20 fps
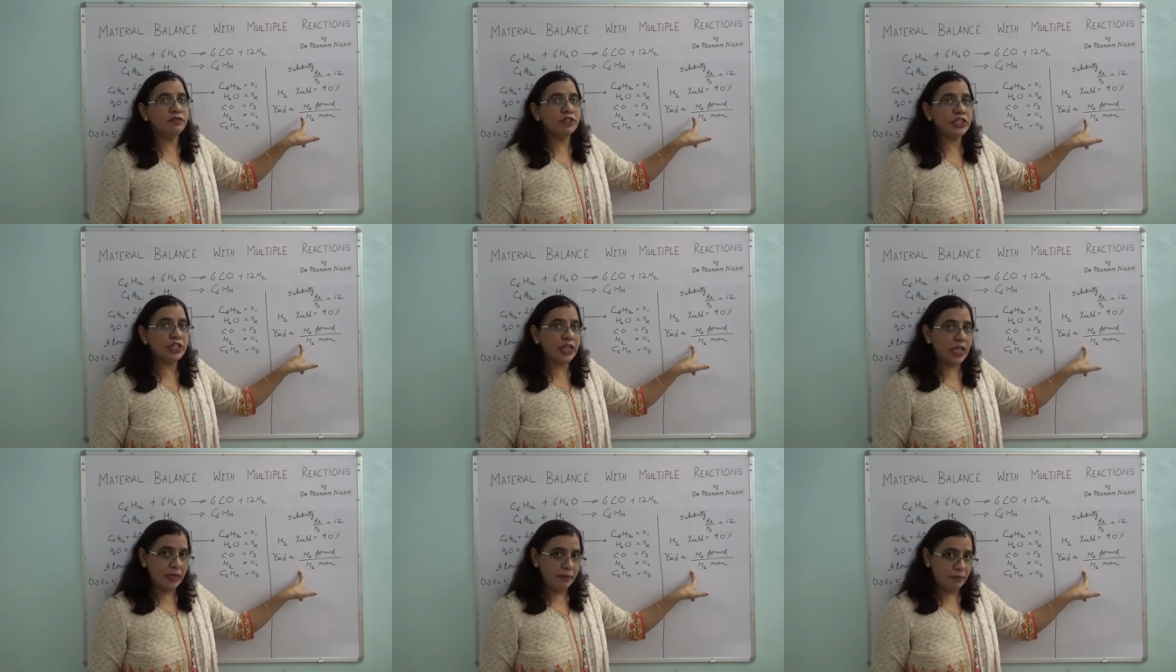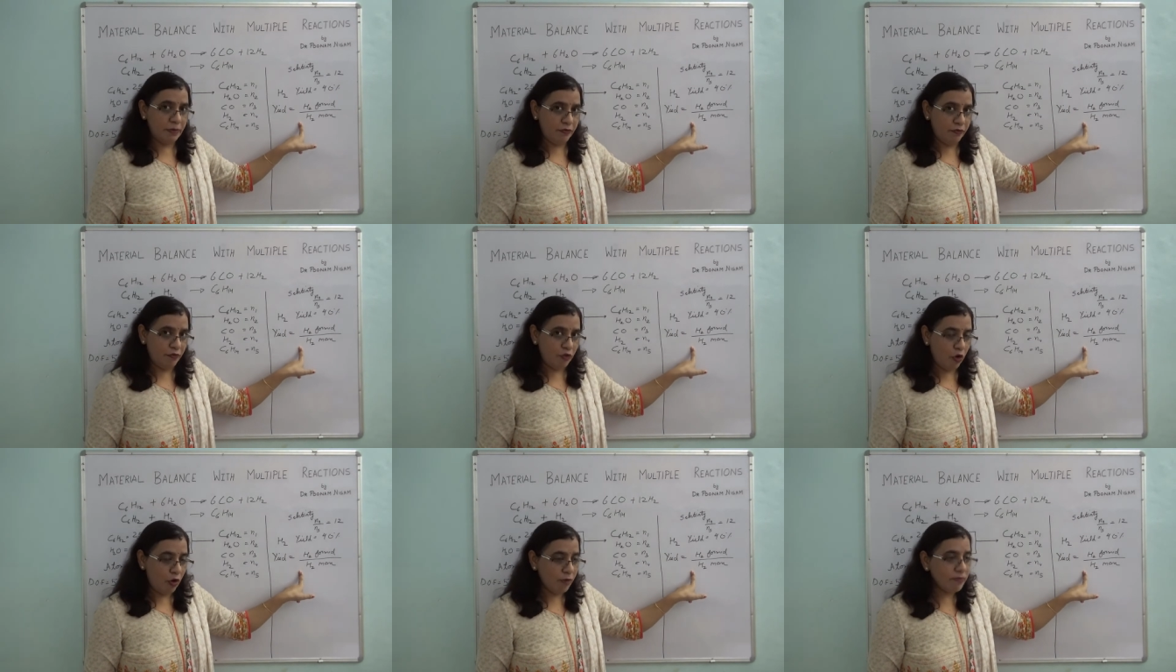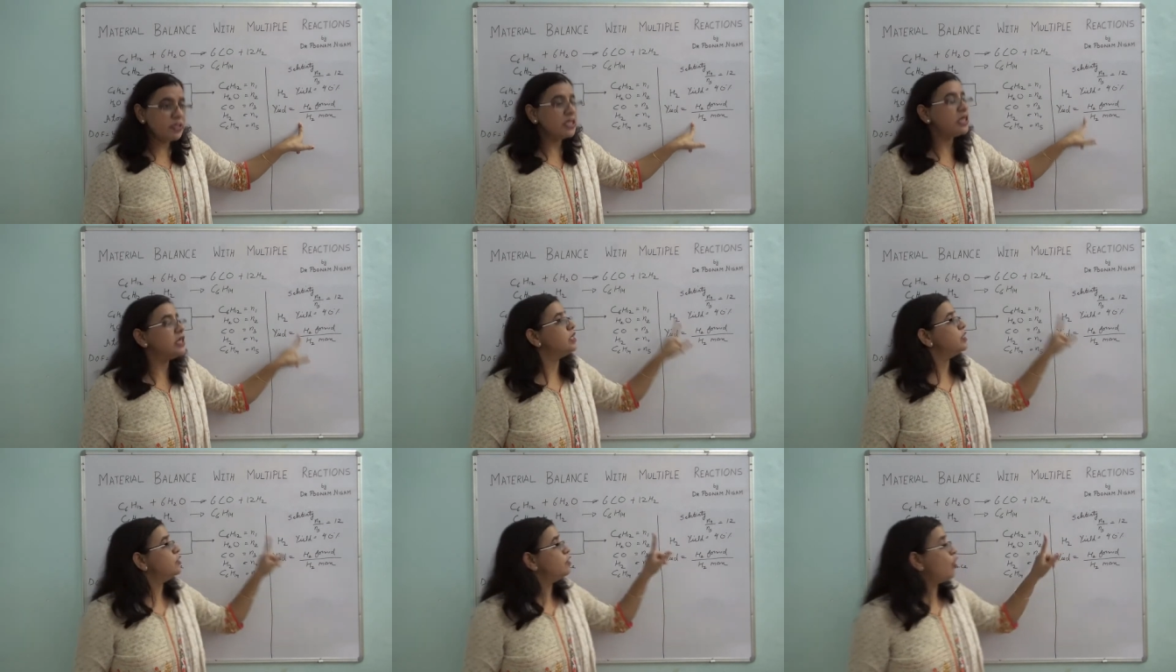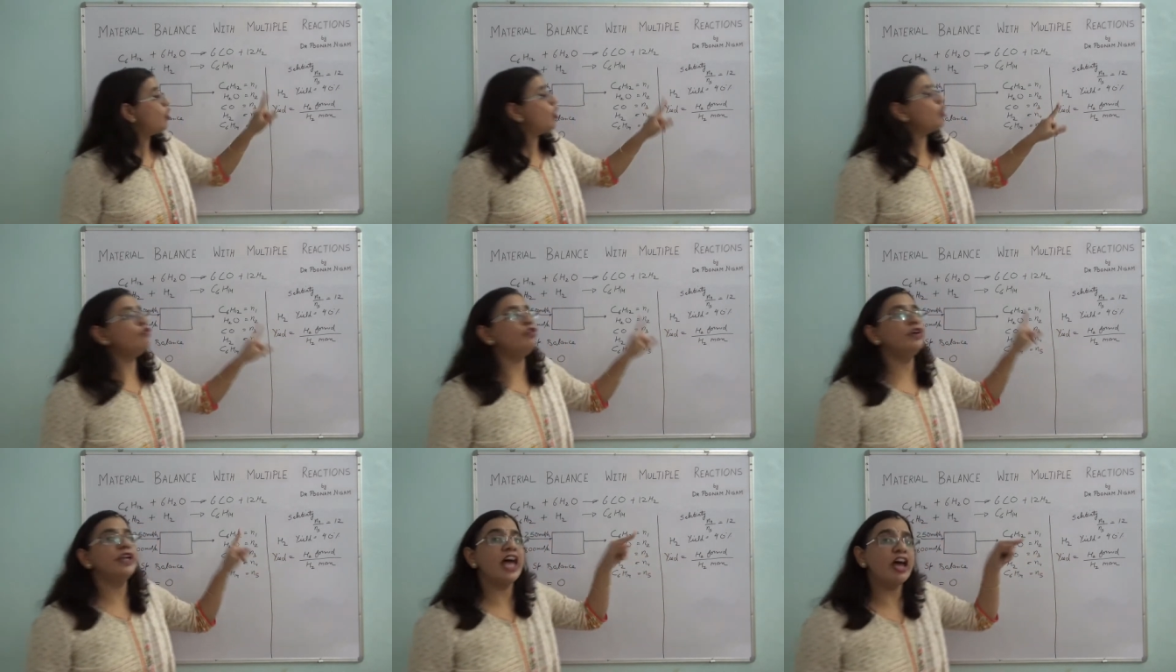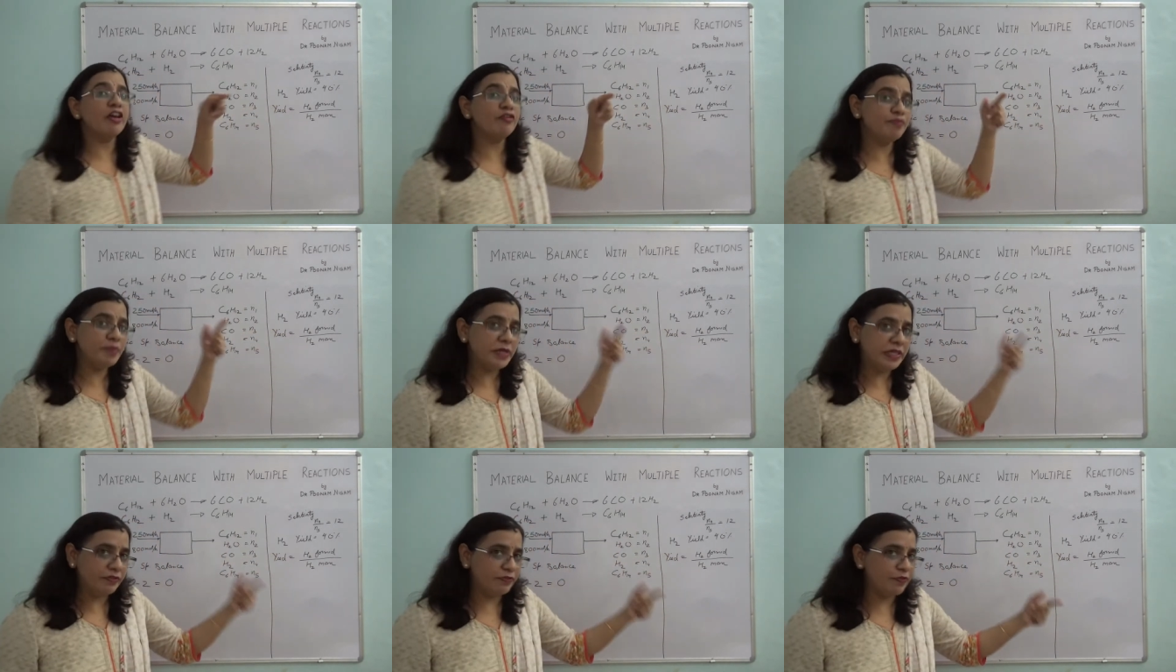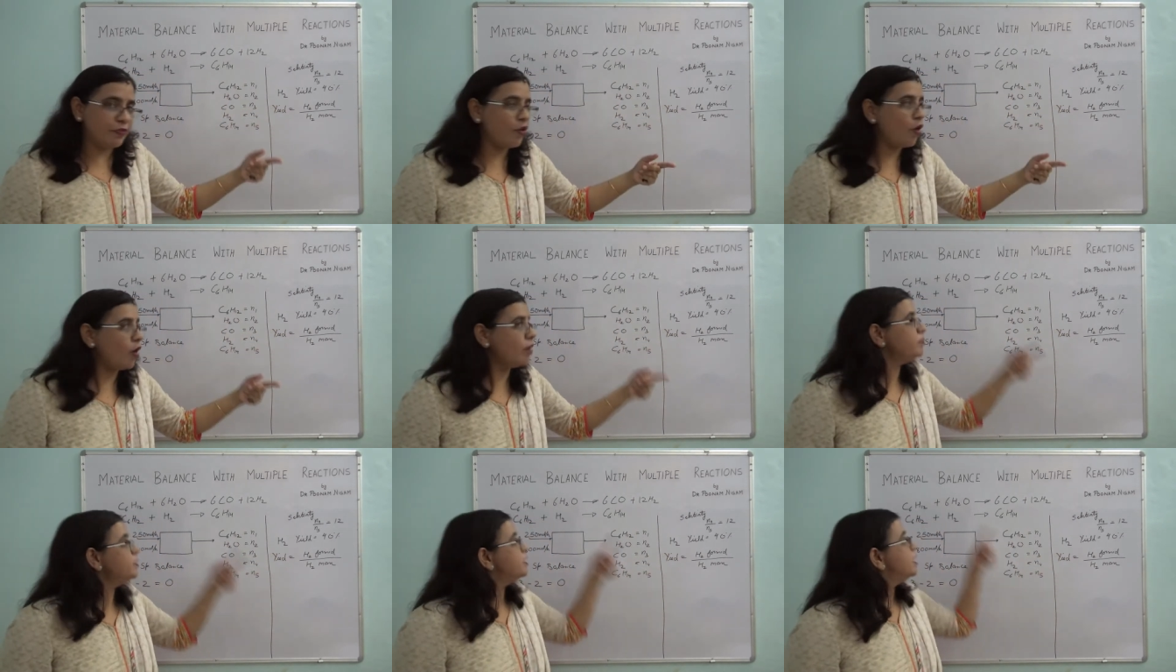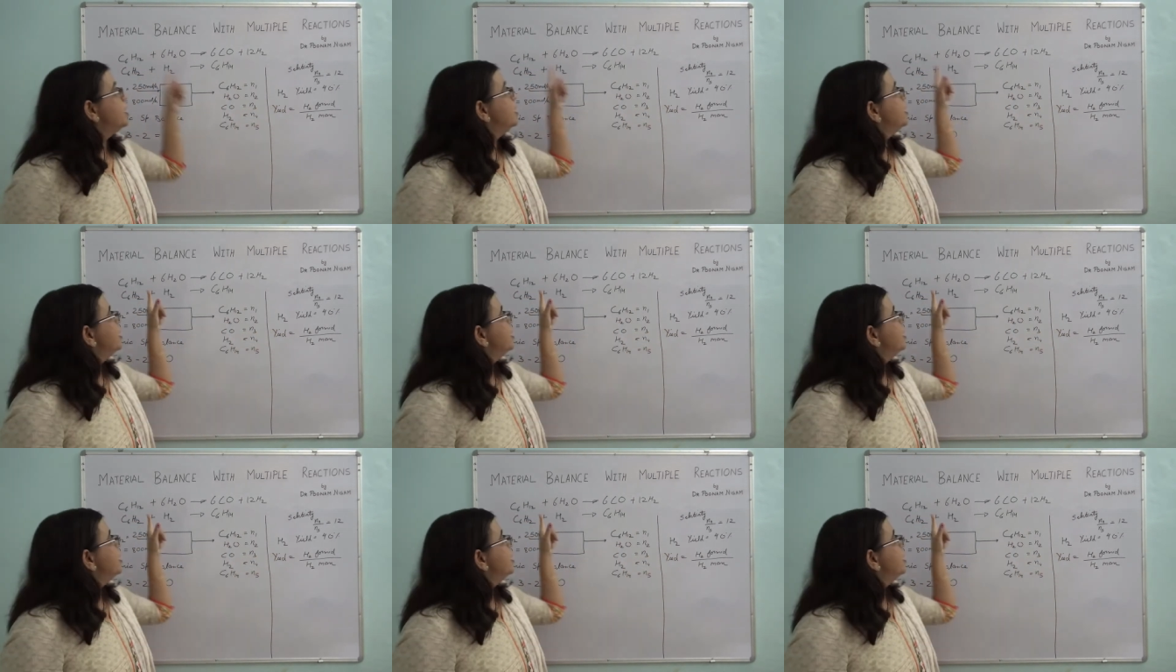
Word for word: which can be formed or would have been formed